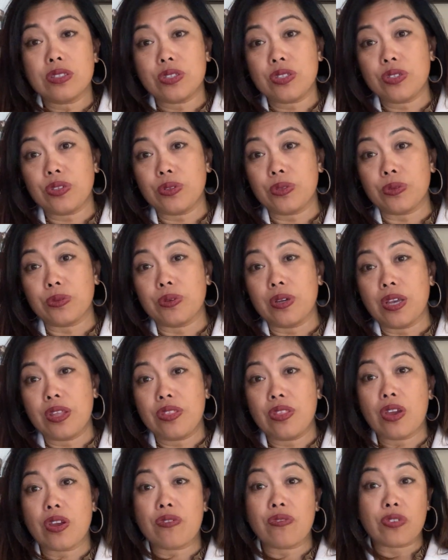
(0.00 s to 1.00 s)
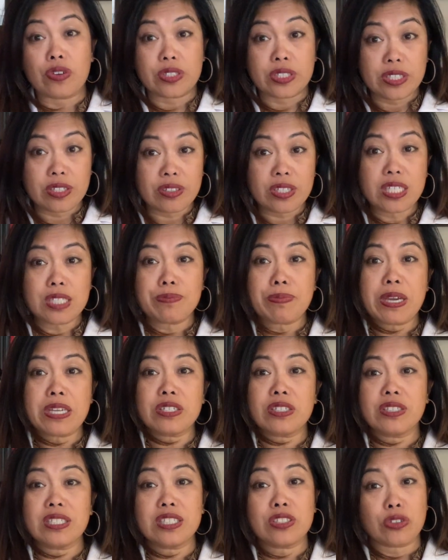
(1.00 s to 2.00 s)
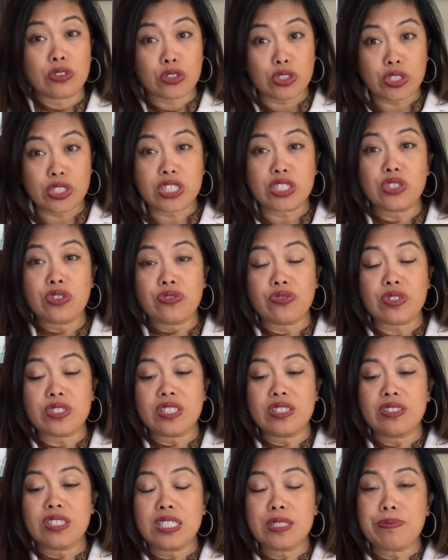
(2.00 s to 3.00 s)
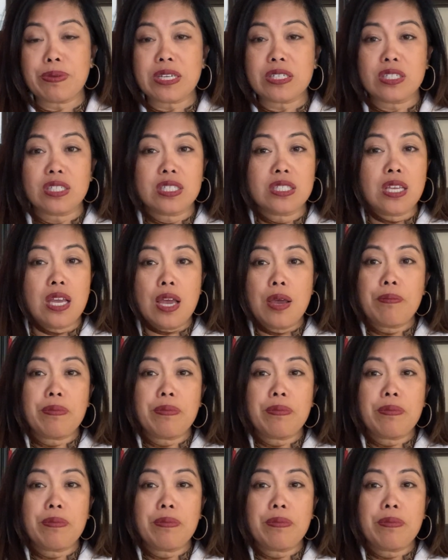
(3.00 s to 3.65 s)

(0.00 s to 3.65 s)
to their fertility specialist or traditional fertility specialist,